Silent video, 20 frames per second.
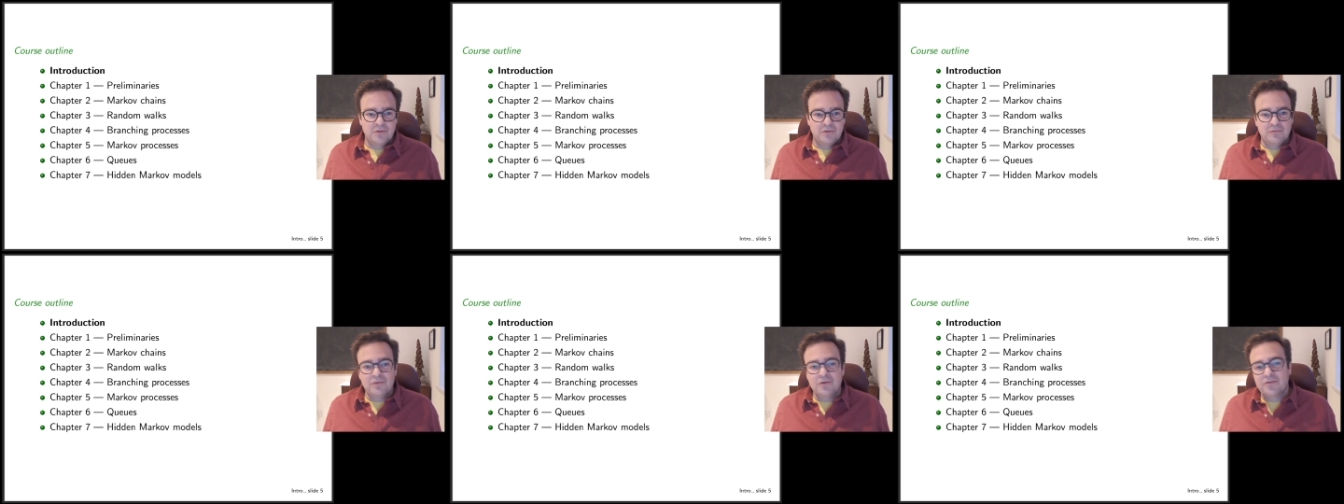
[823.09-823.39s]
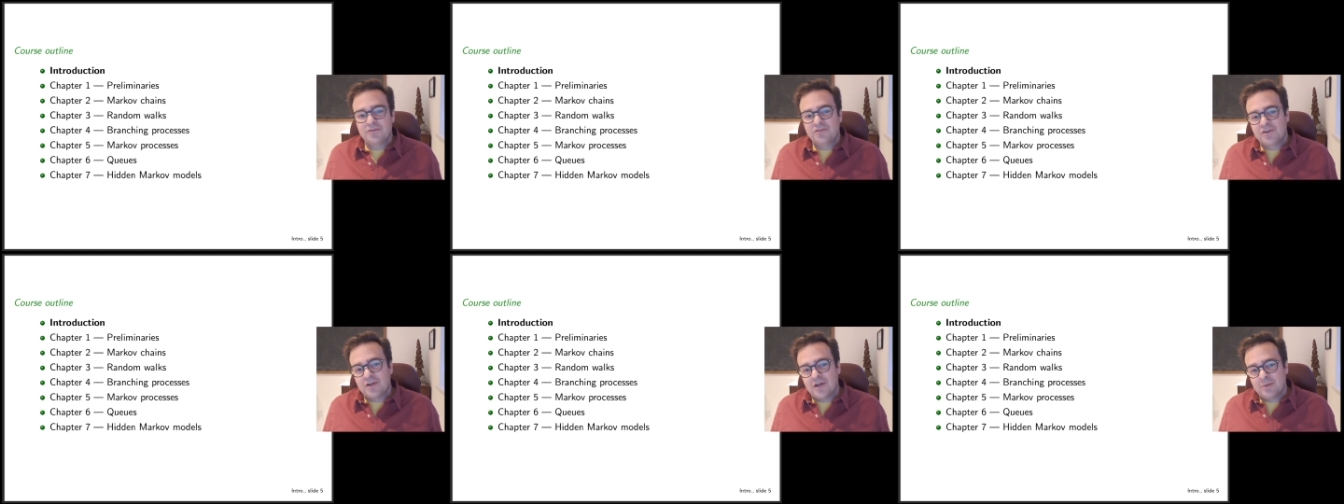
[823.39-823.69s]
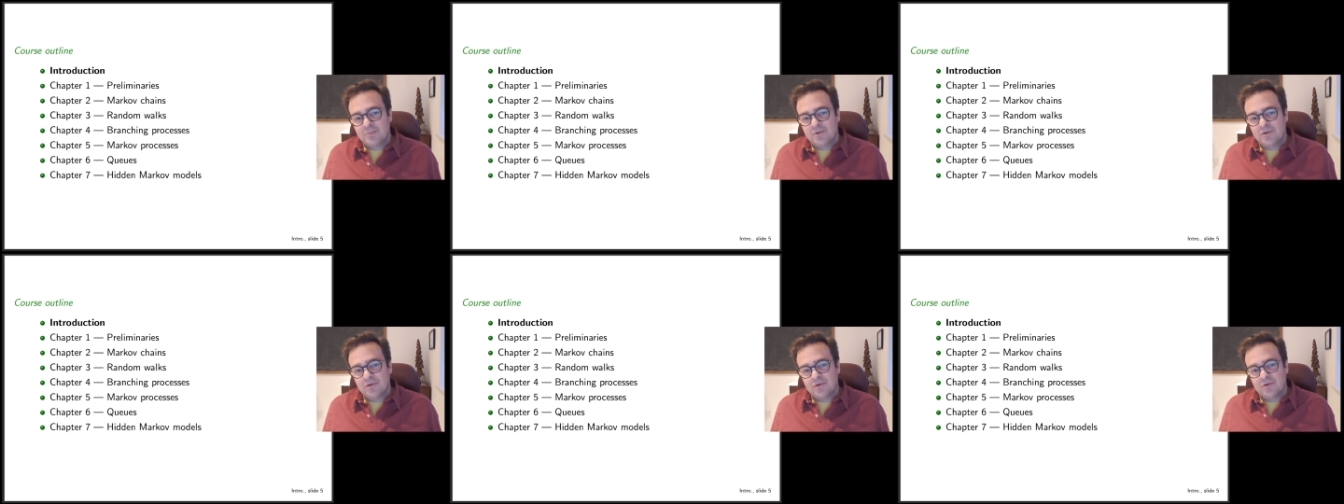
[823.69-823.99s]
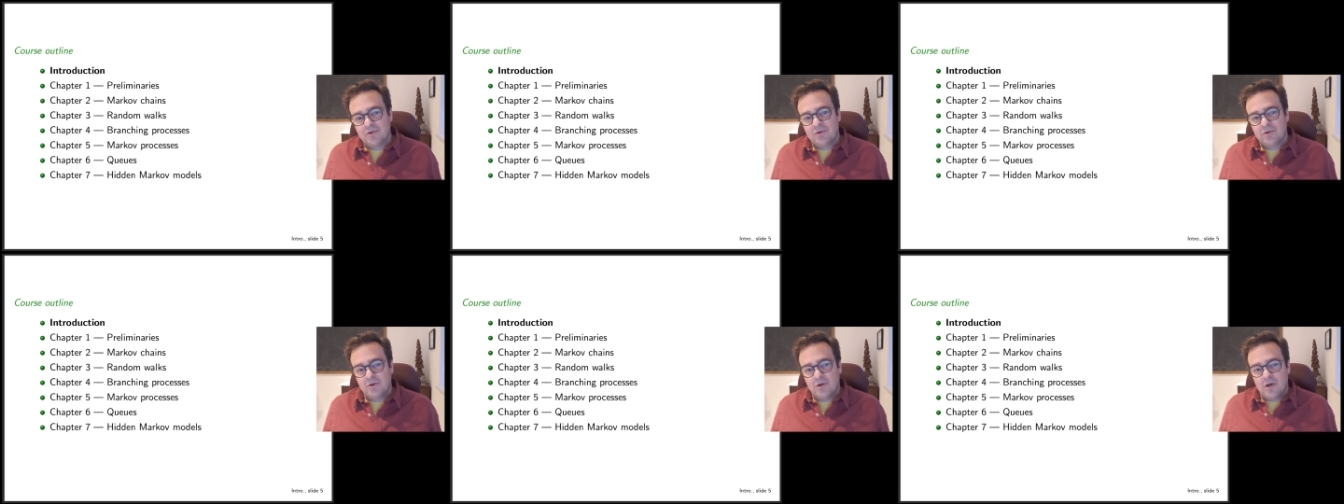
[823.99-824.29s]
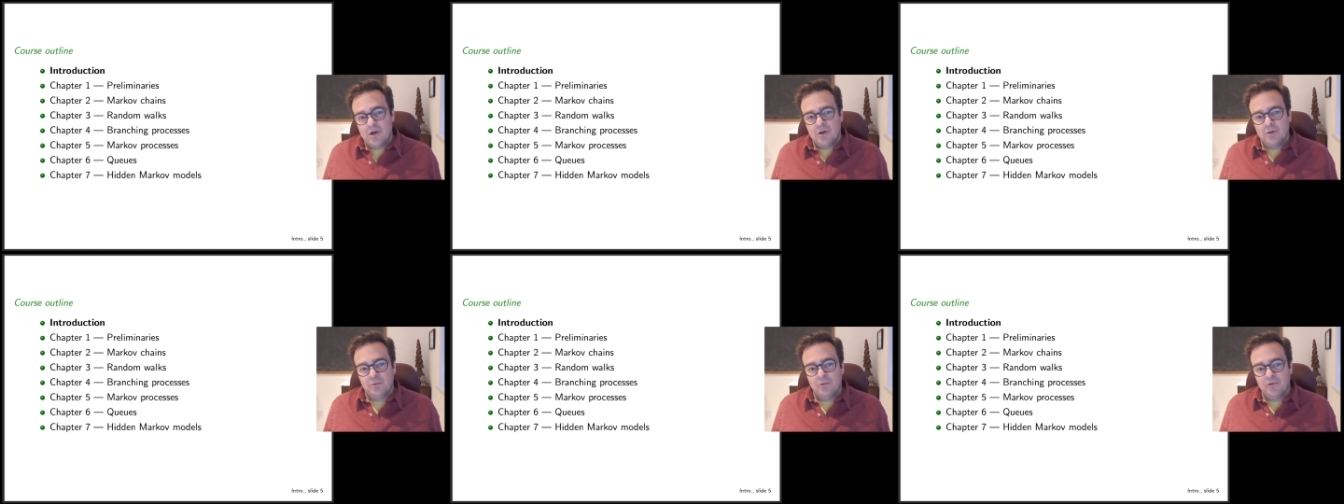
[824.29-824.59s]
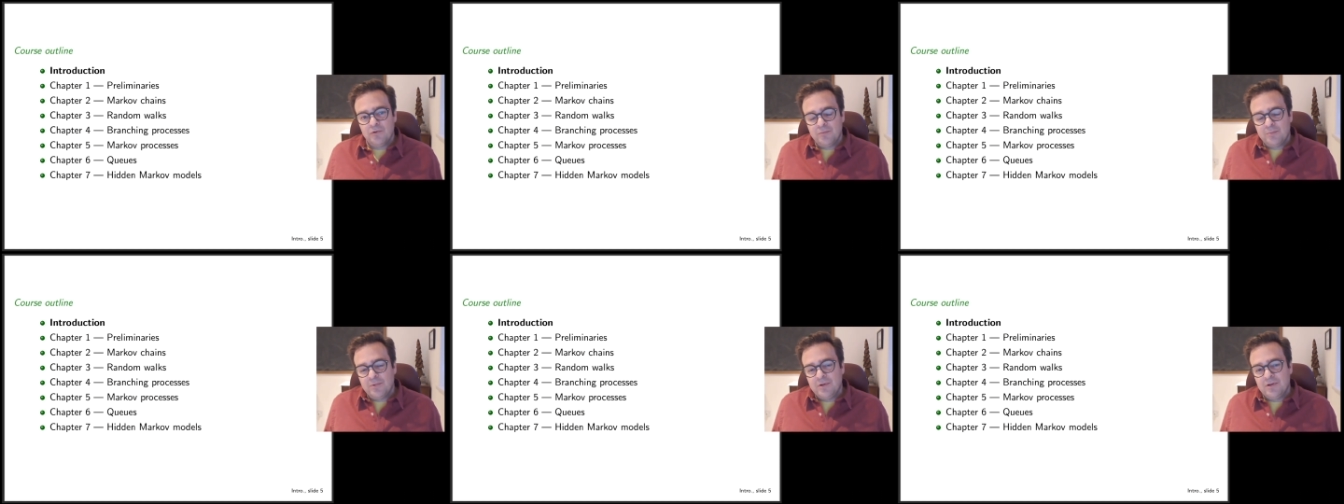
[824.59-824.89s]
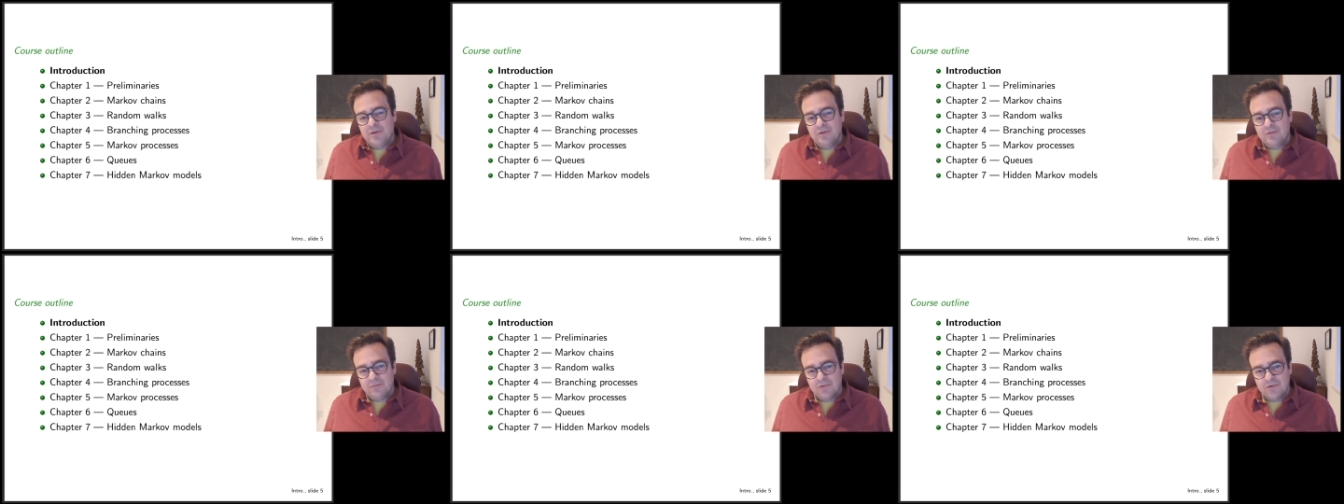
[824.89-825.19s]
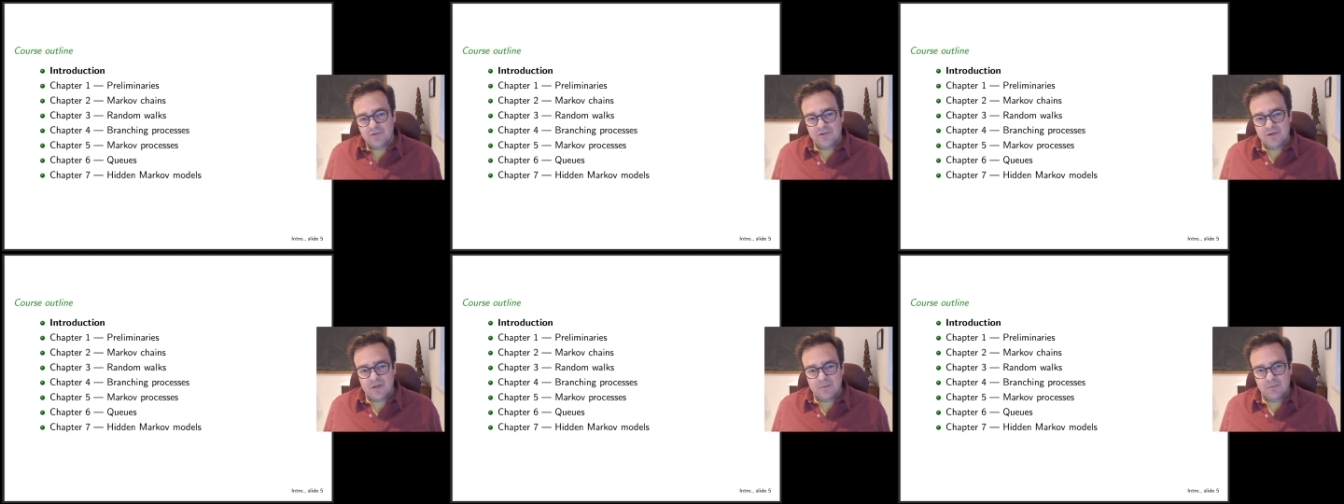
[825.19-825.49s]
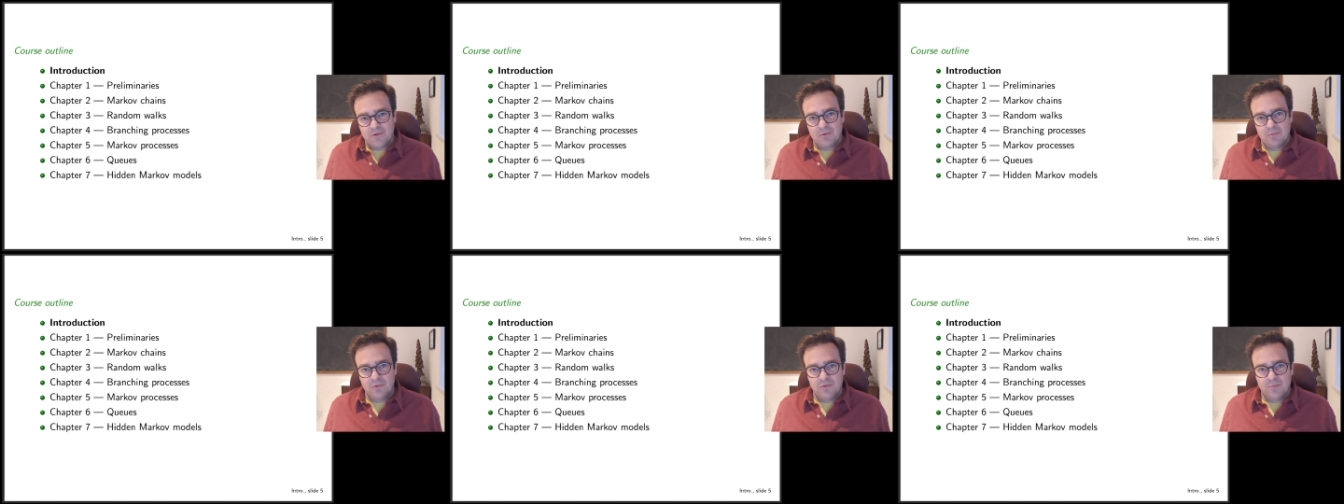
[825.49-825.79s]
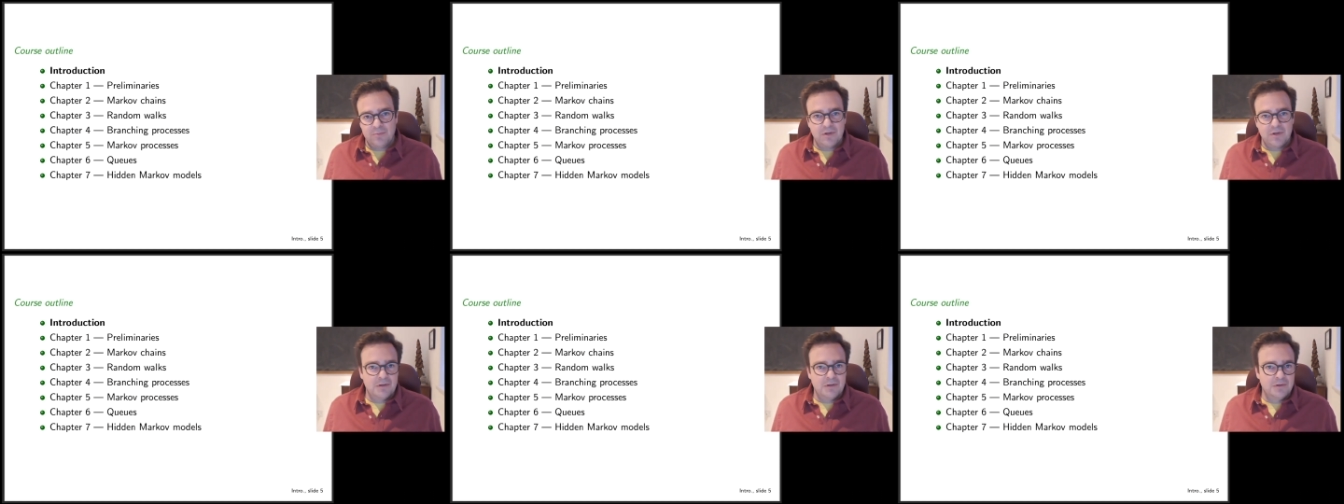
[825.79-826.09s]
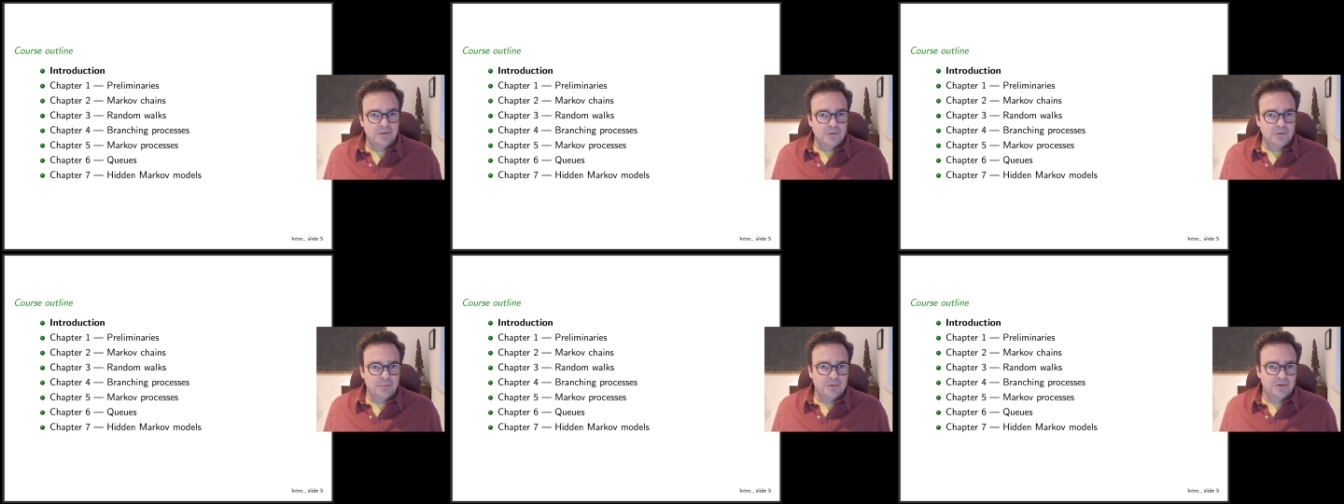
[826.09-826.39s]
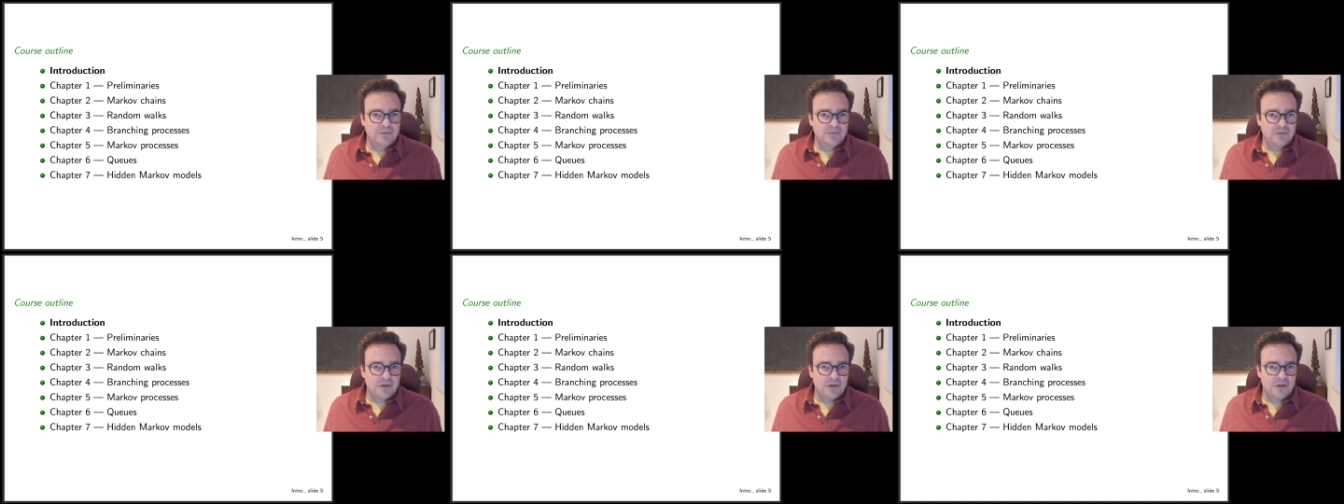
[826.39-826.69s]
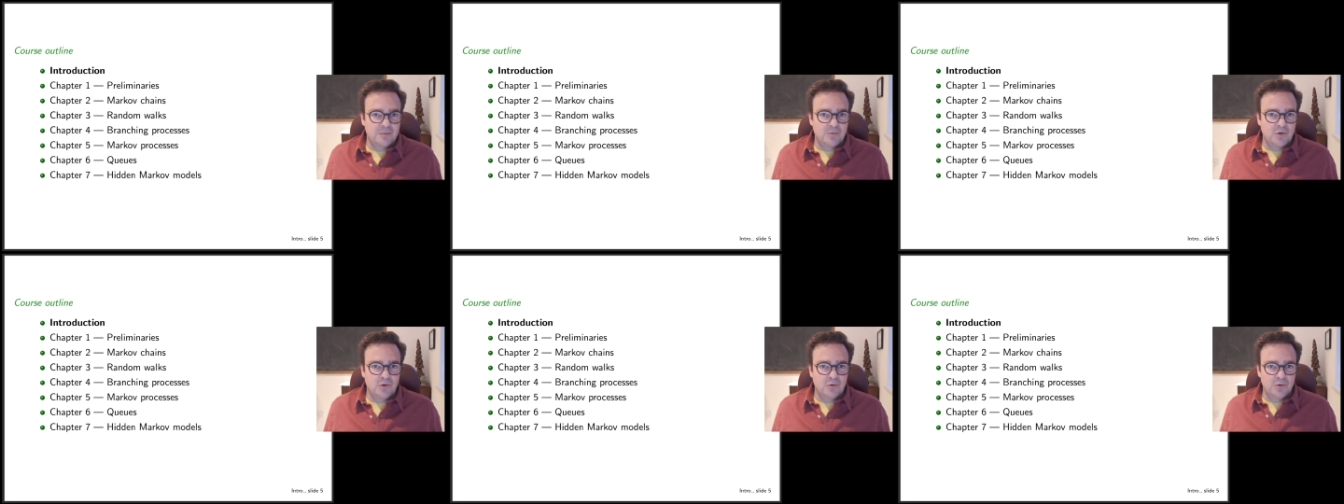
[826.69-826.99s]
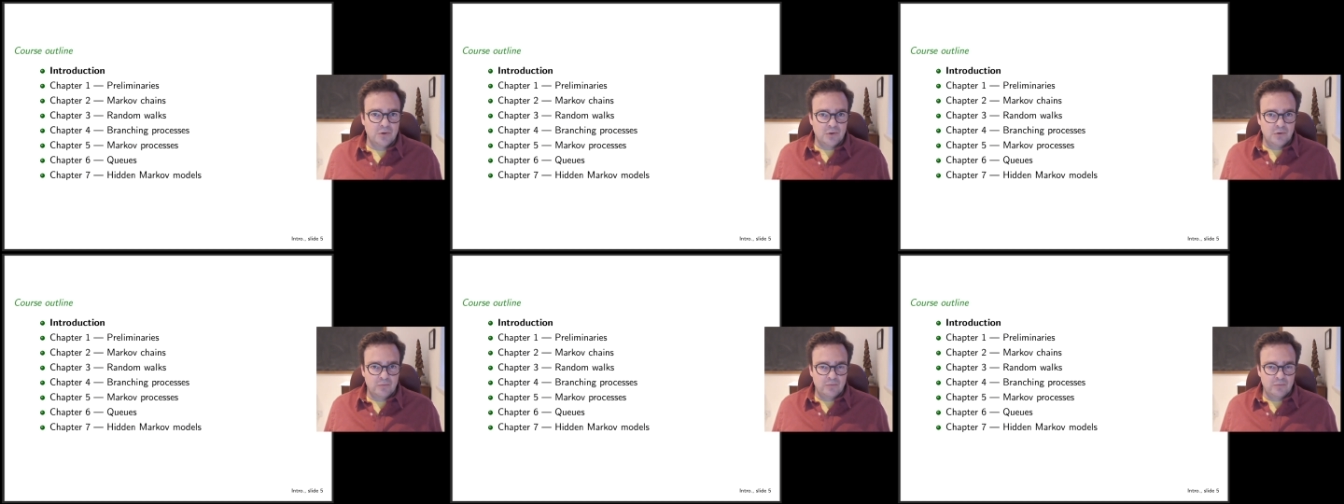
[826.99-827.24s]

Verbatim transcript: The first chapter uh, will in the first chapter we'll spend a little bit of time going